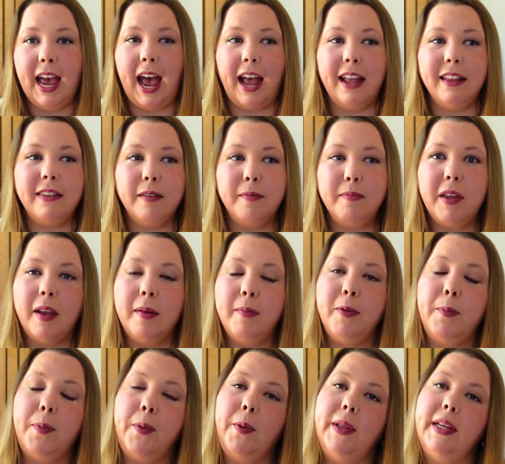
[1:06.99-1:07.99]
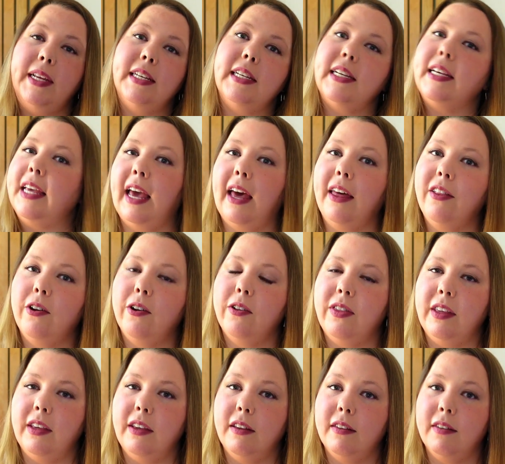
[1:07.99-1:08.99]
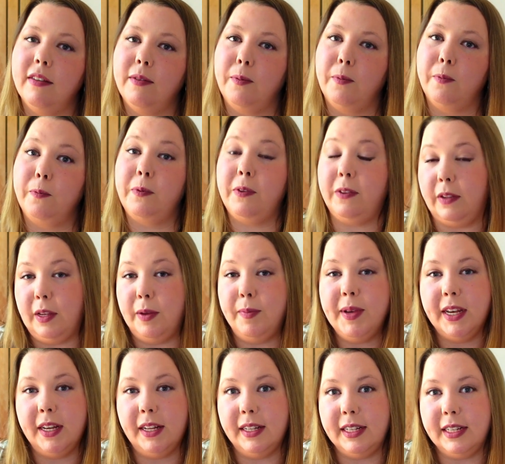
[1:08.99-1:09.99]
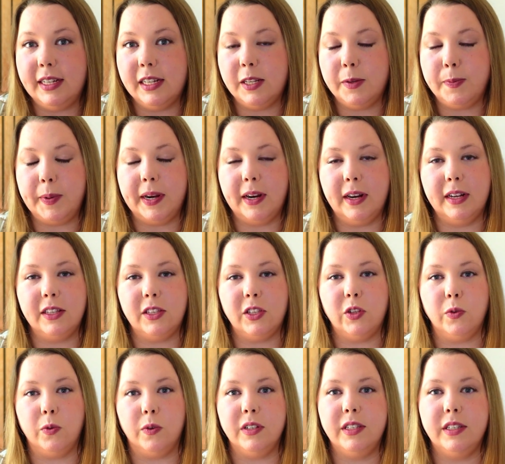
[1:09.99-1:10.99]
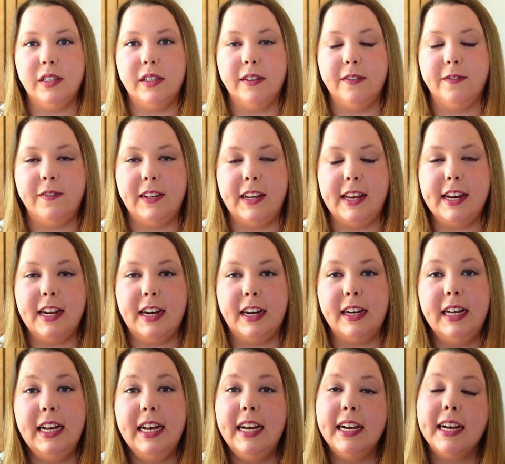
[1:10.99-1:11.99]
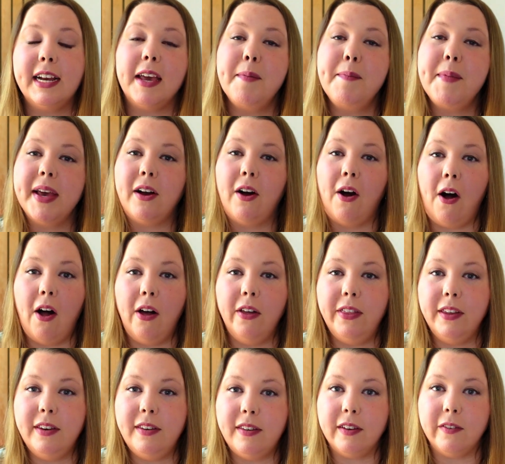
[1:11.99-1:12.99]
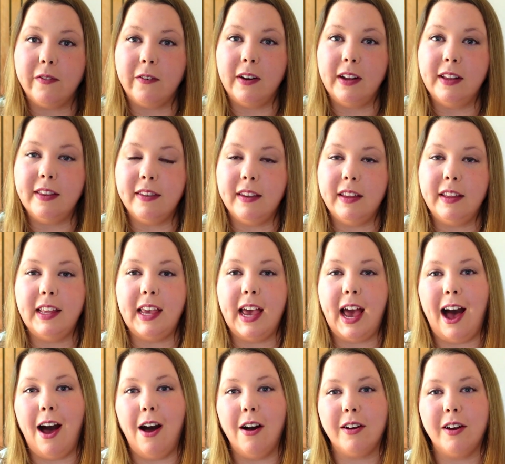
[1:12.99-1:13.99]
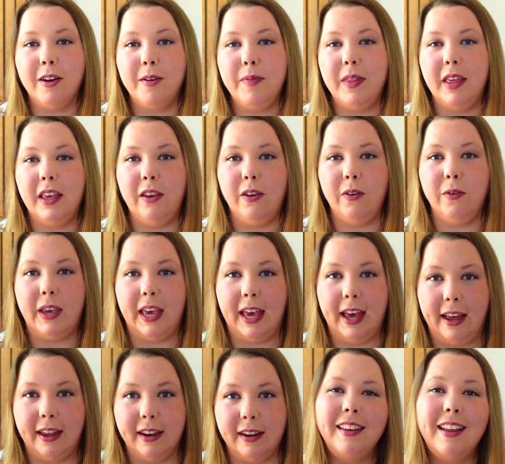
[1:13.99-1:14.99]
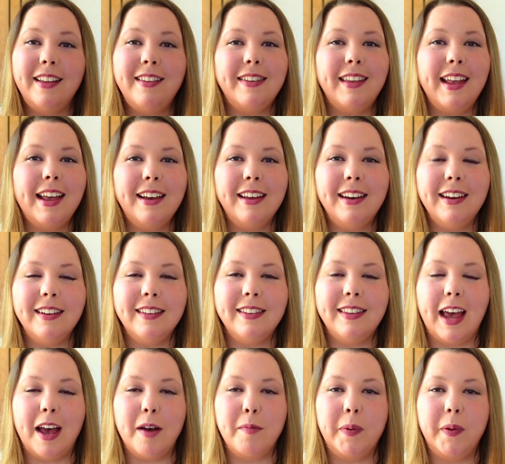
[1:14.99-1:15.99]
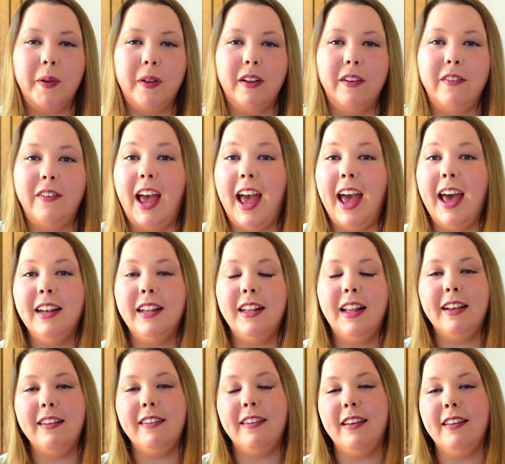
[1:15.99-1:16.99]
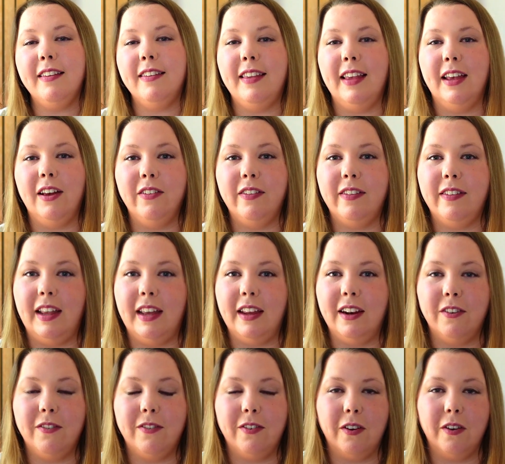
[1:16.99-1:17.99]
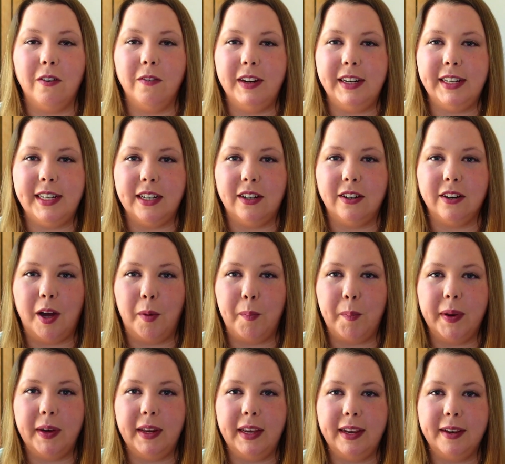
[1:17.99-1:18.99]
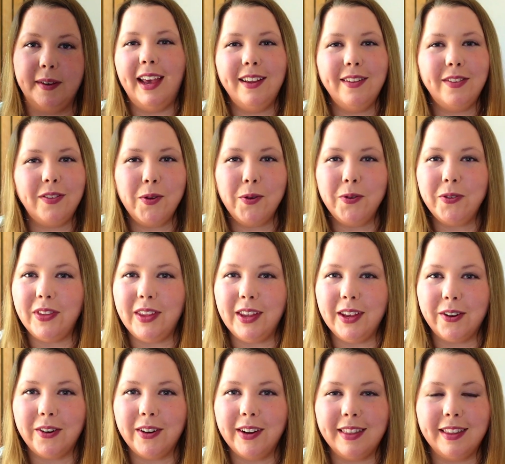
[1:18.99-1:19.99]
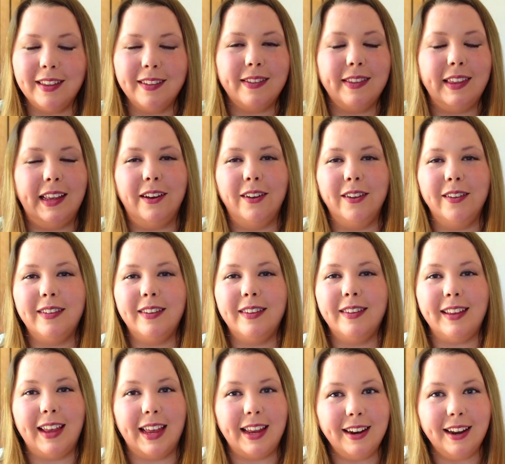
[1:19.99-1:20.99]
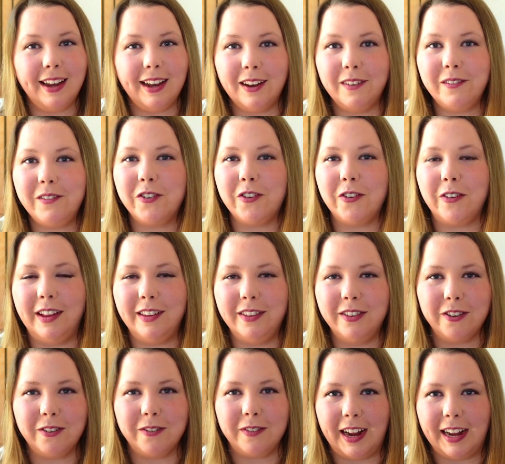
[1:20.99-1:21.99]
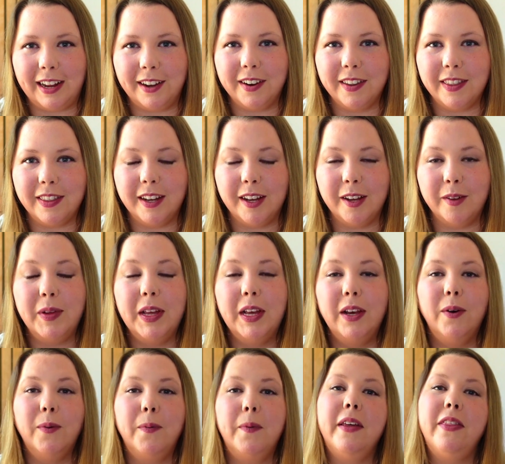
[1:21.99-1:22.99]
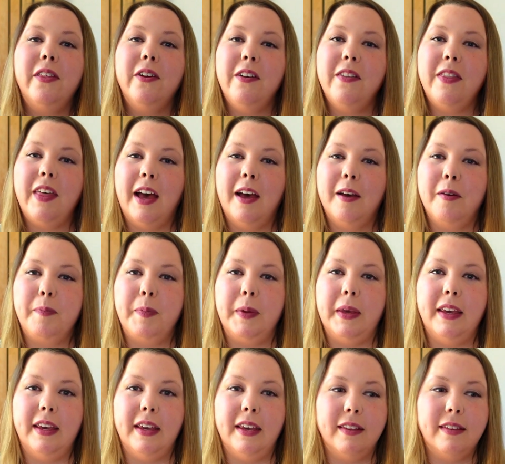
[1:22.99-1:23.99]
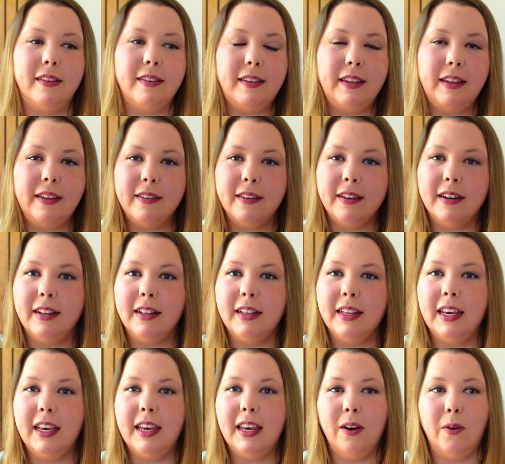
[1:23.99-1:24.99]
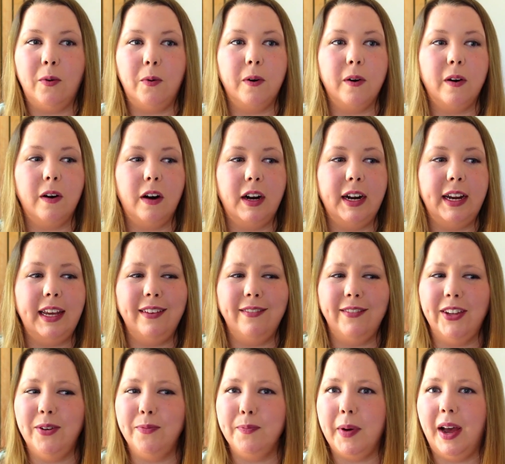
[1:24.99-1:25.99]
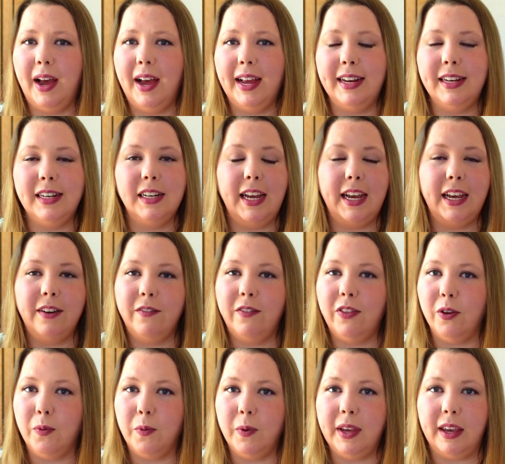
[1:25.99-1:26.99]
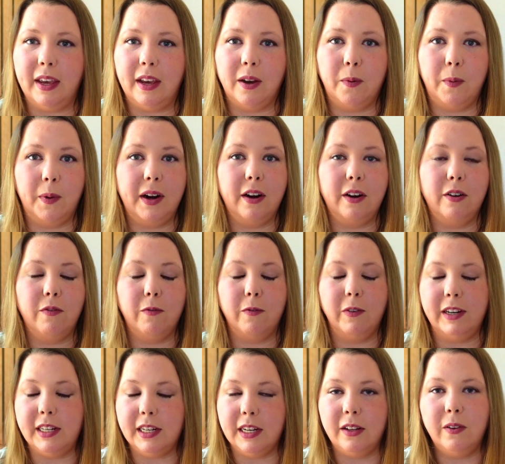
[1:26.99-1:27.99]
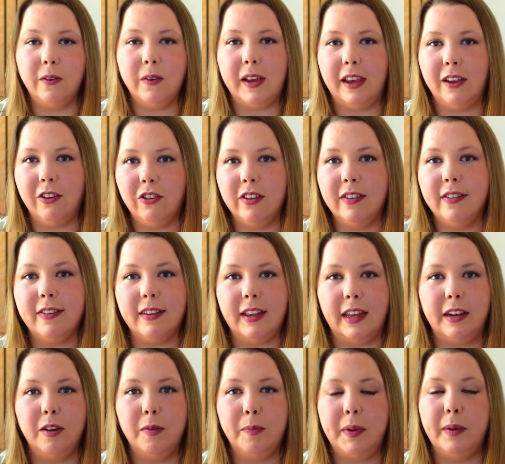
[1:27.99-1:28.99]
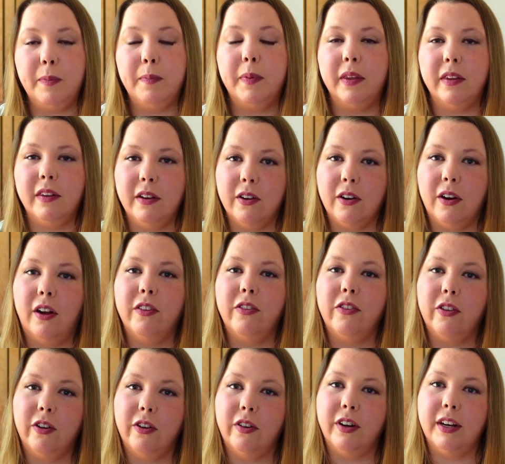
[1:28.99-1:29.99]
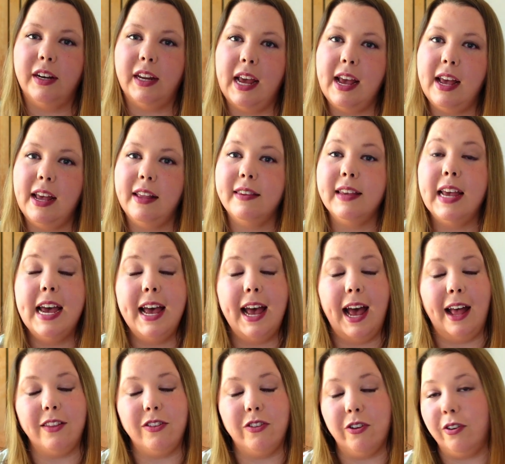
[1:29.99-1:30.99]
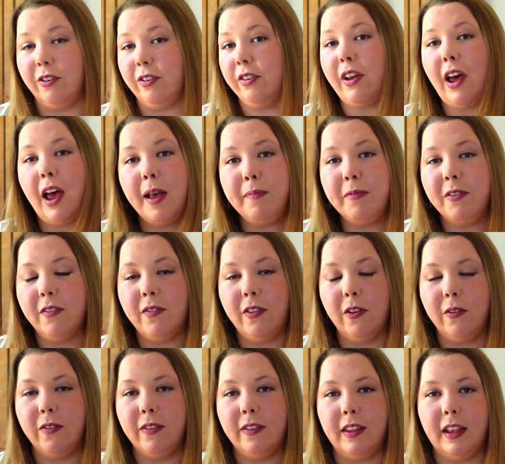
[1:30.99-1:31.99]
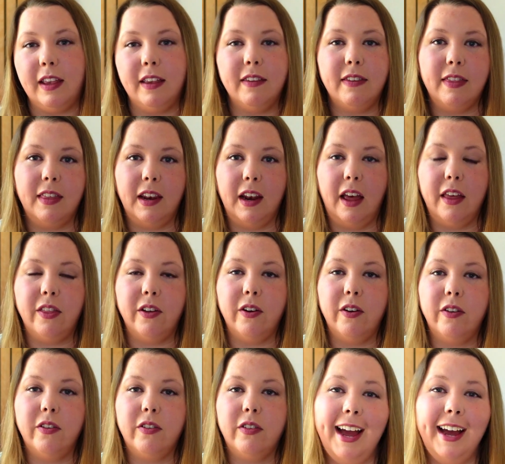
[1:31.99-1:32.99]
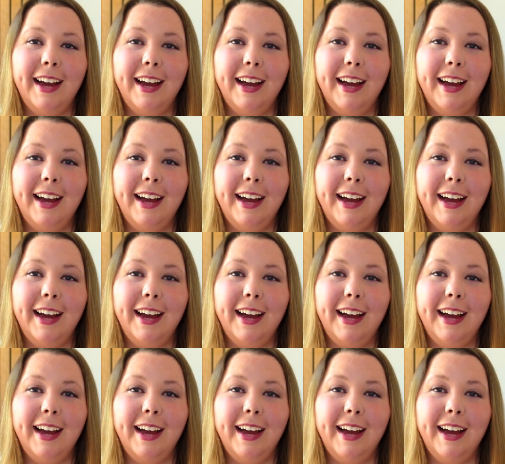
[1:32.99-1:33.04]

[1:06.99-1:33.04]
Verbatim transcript: And sometimes pulling together these seemingly disparate sources of data can make all the difference in the outcome that you get. Let's take an example of analyzing sales data for a retail company. It's no secret that sales tend to have trends around them, whether that be seasonally or even by day of the week, where retail locations tend to be busier on certain days and certain times of those days than others.